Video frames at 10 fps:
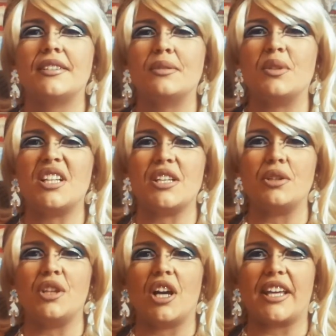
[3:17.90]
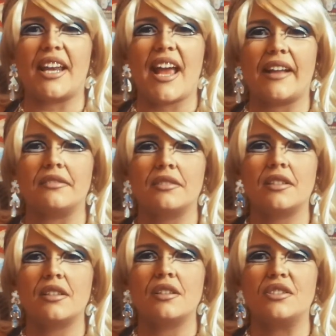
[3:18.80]
What are you looking at?
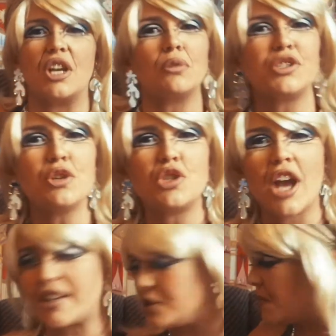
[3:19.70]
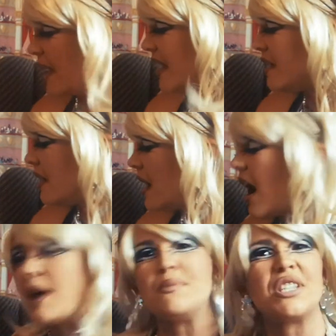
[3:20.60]
Don't you judge me.
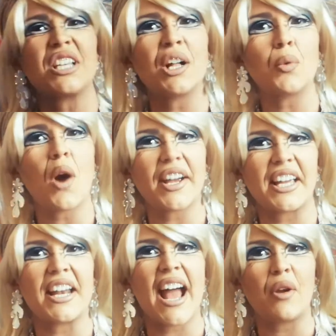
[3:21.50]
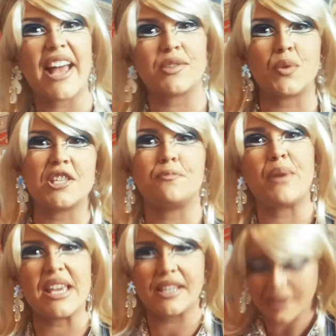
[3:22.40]
I'm still working out as we speak.